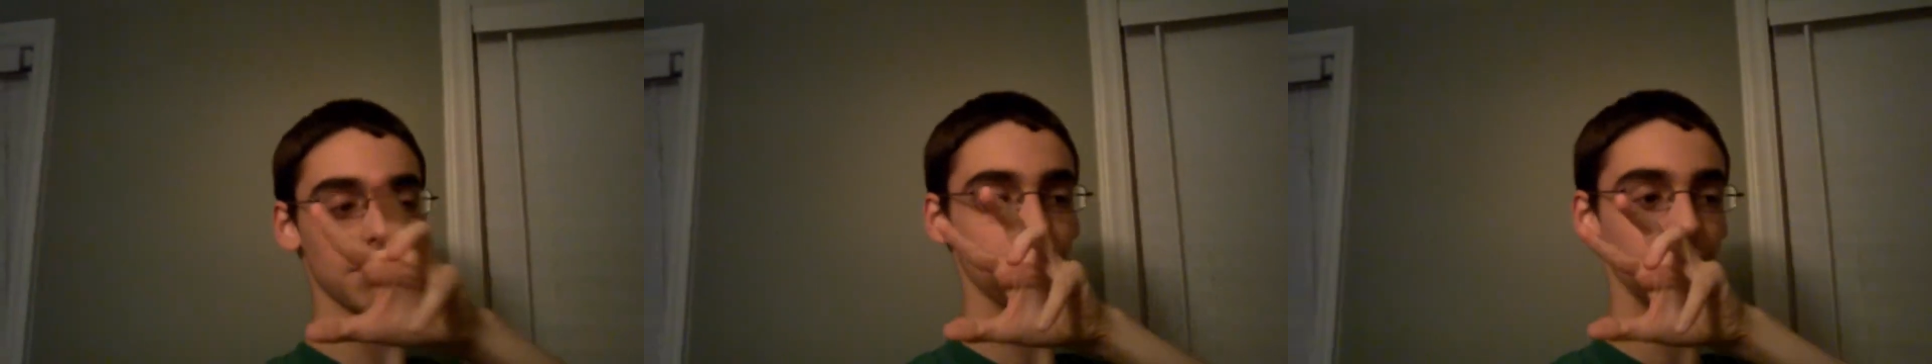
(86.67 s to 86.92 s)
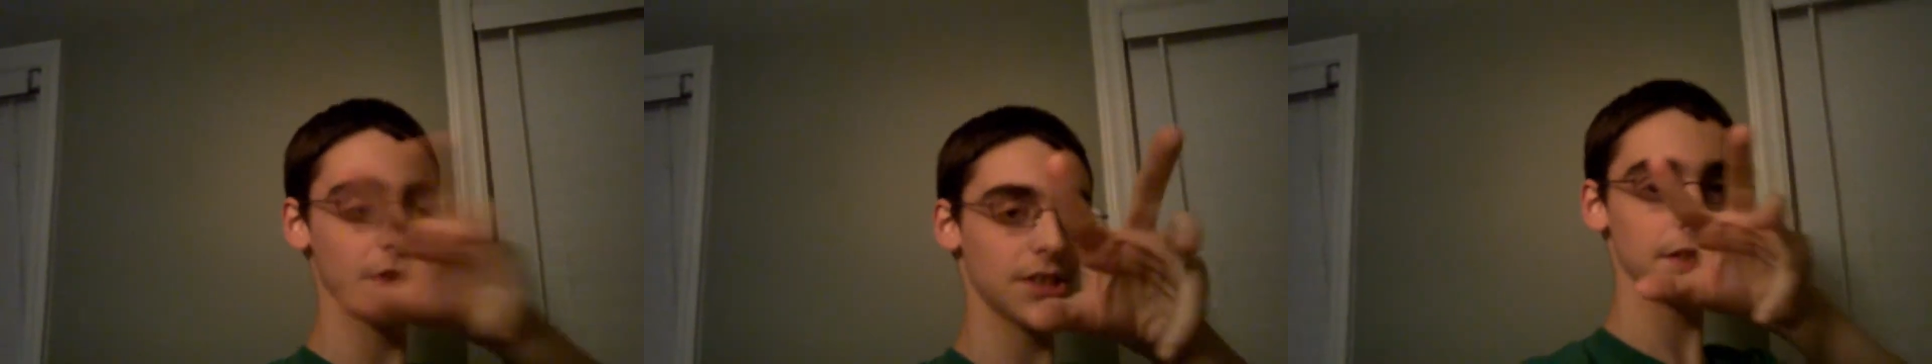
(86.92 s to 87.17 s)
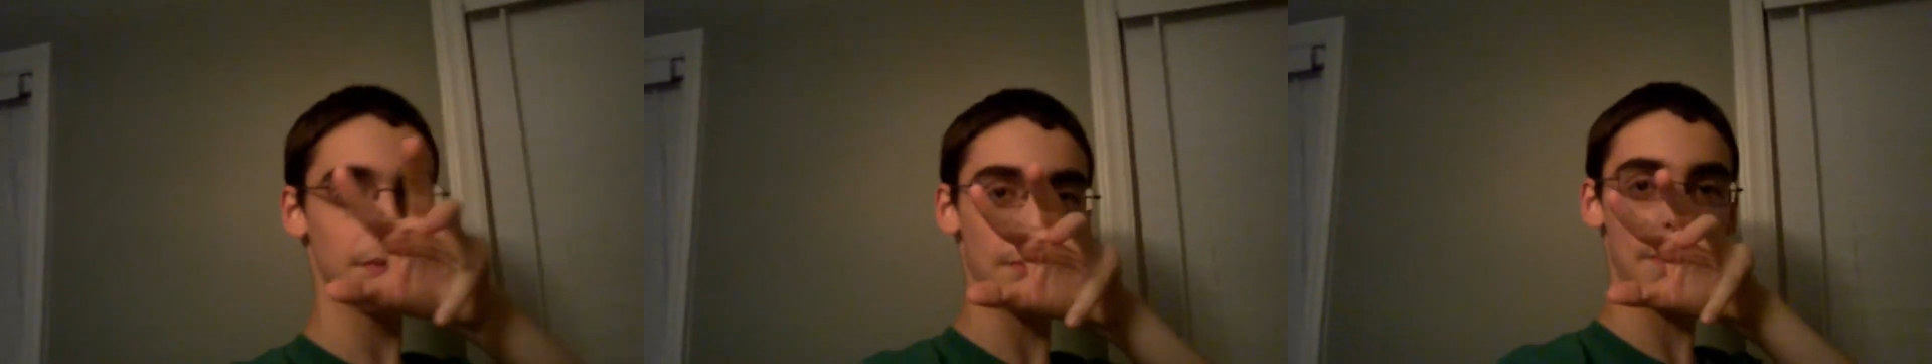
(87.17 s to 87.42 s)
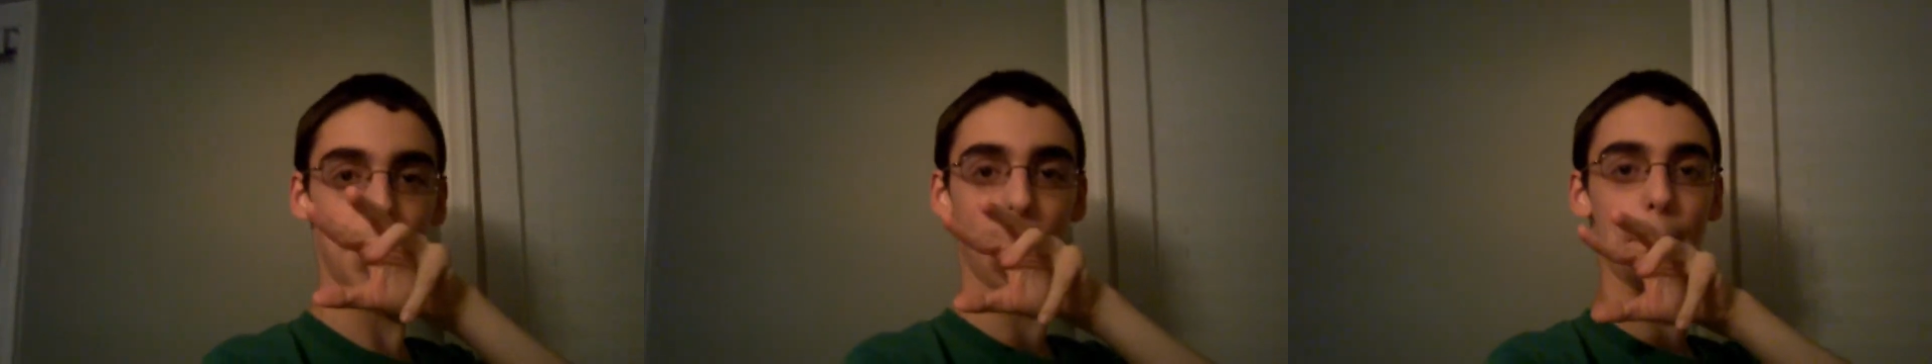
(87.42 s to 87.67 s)
really
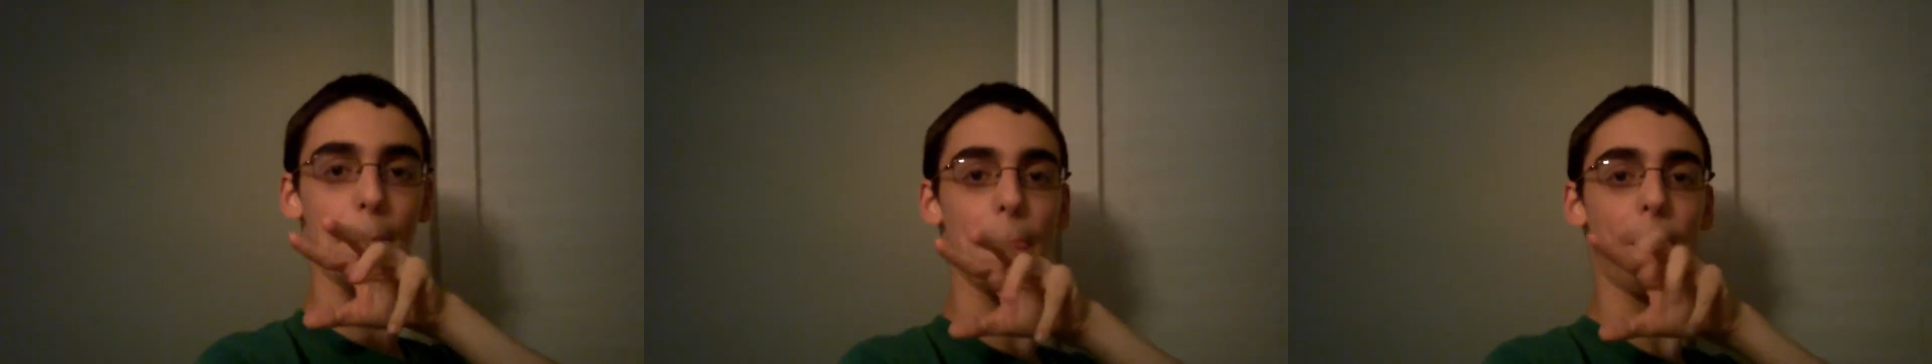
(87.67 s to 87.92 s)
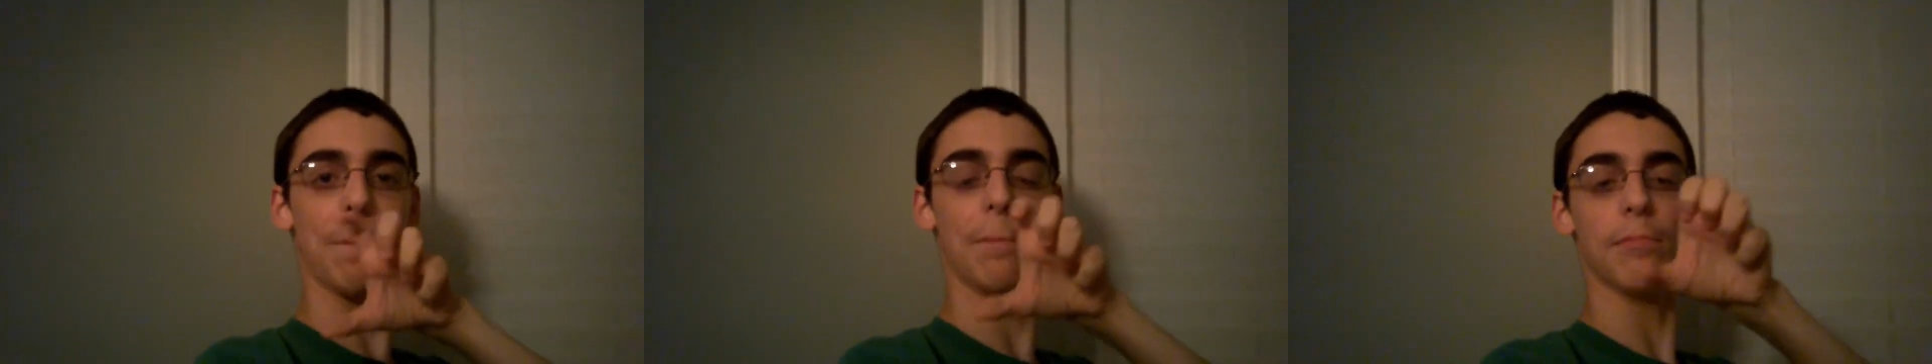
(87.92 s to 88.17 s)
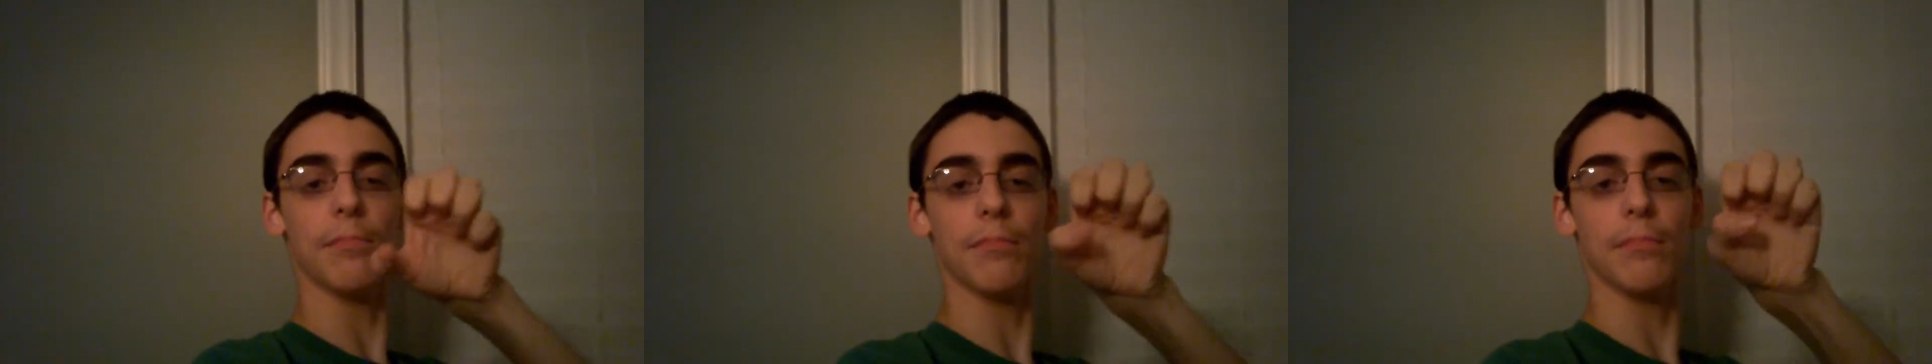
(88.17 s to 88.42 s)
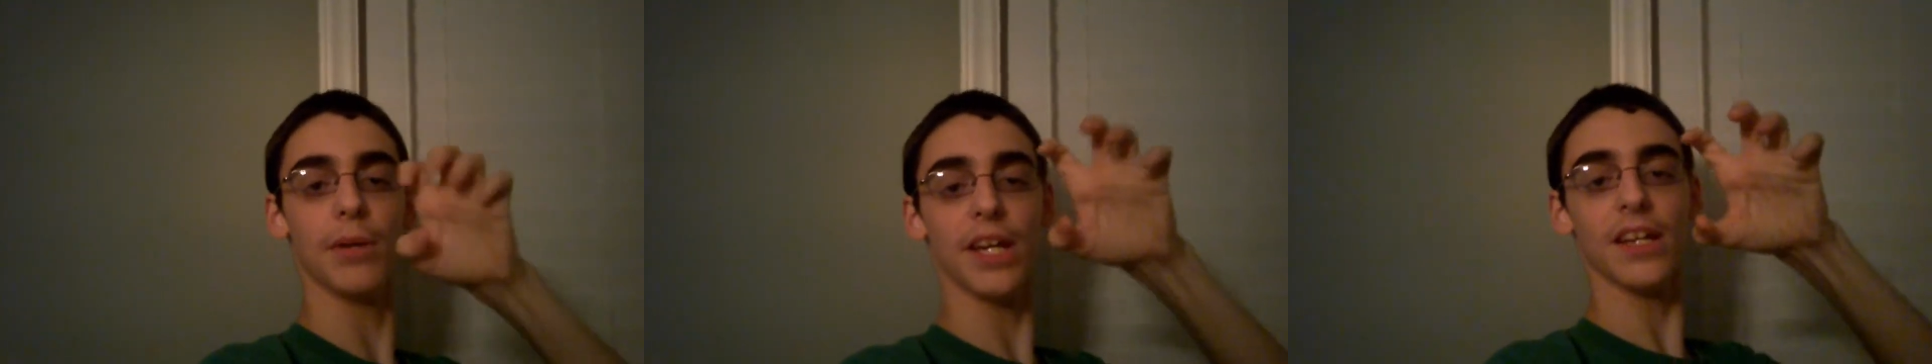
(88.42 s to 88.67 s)

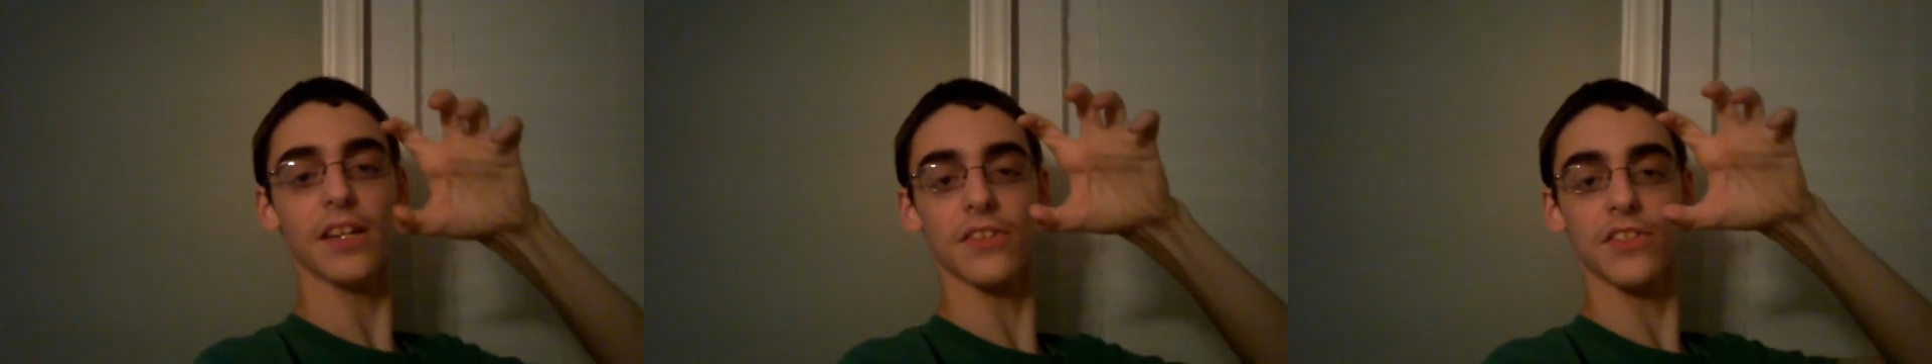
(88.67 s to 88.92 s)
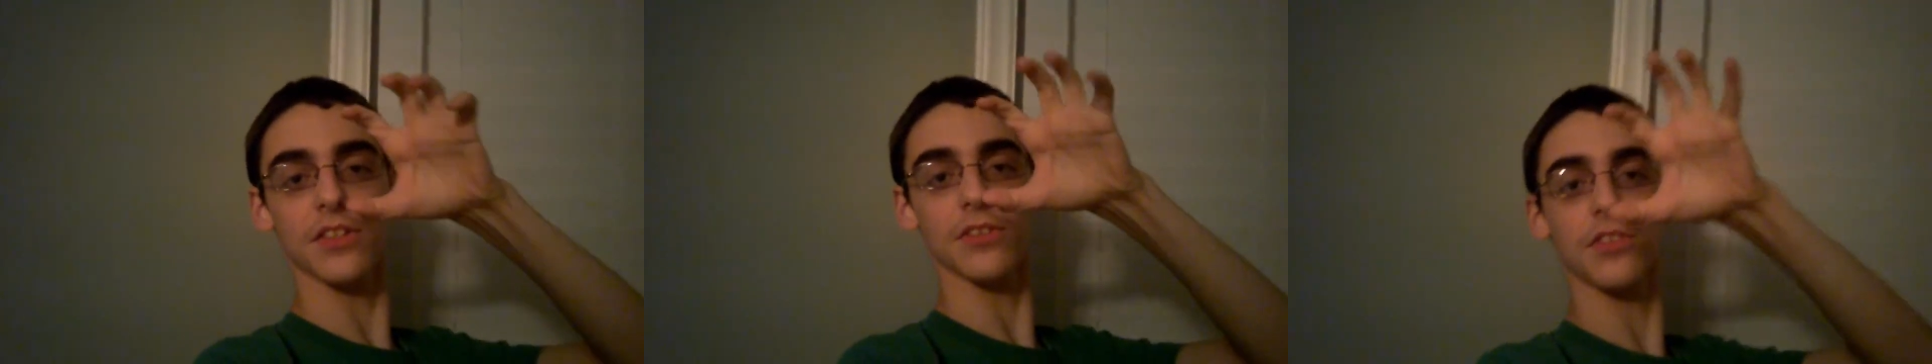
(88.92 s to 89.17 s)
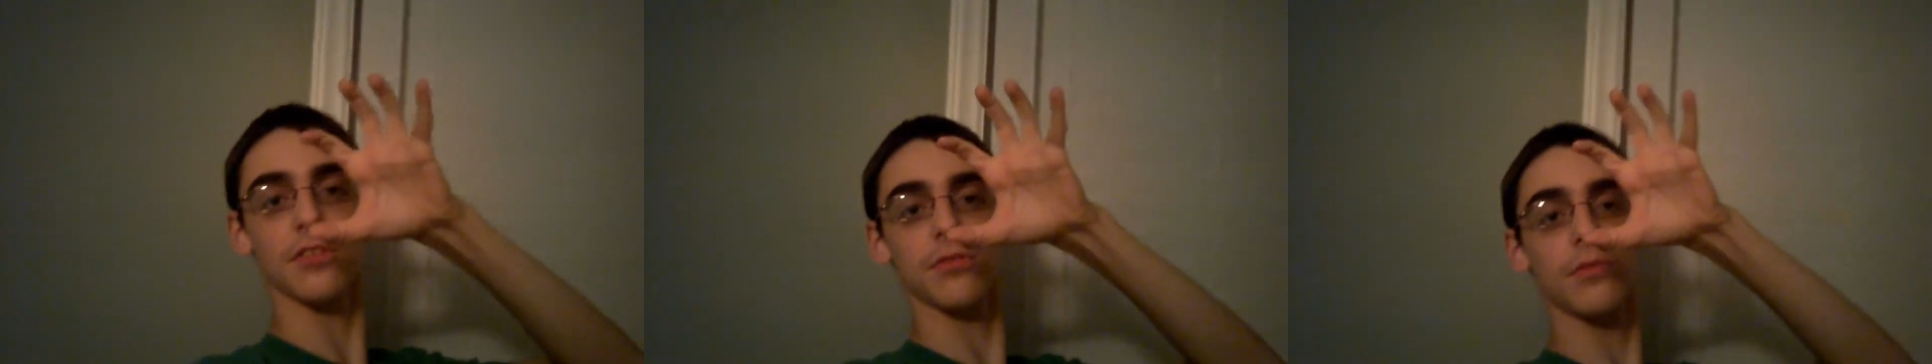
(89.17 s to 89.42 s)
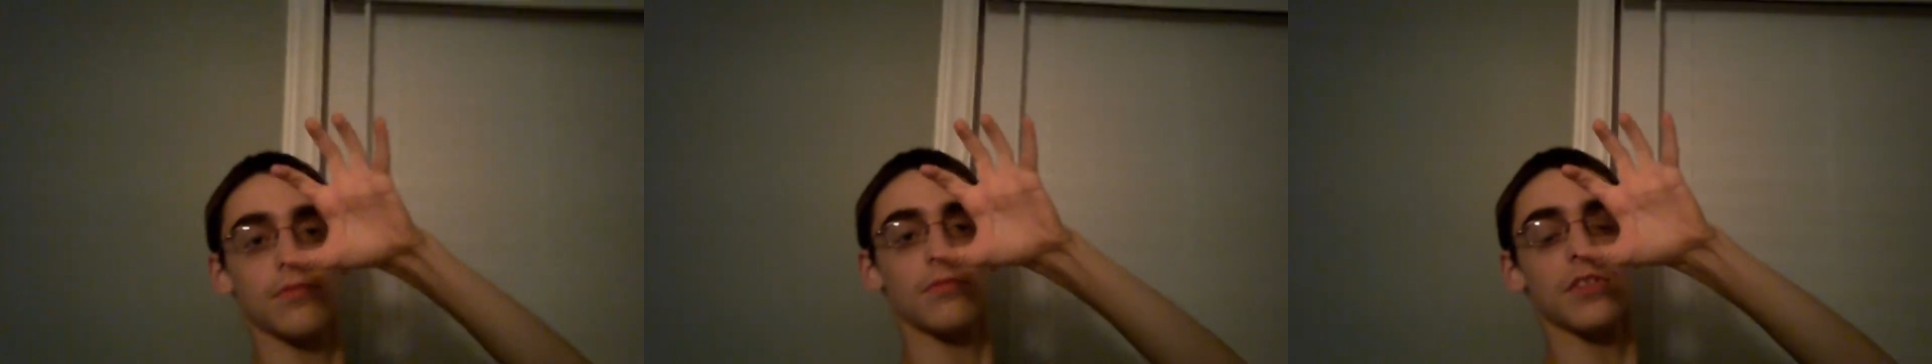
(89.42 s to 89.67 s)
big and turn
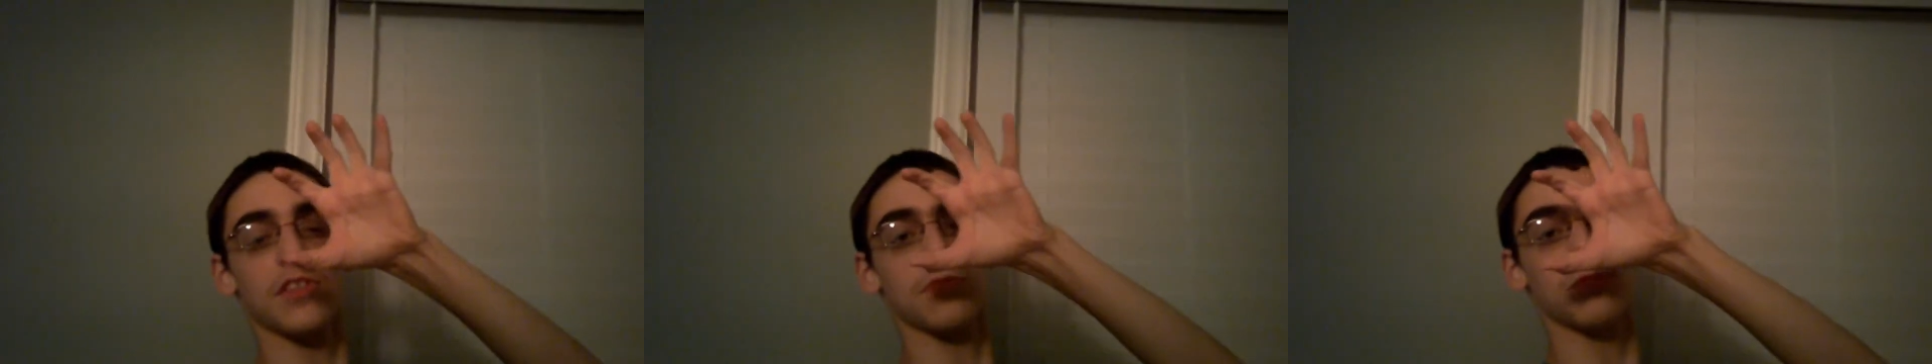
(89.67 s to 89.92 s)
to this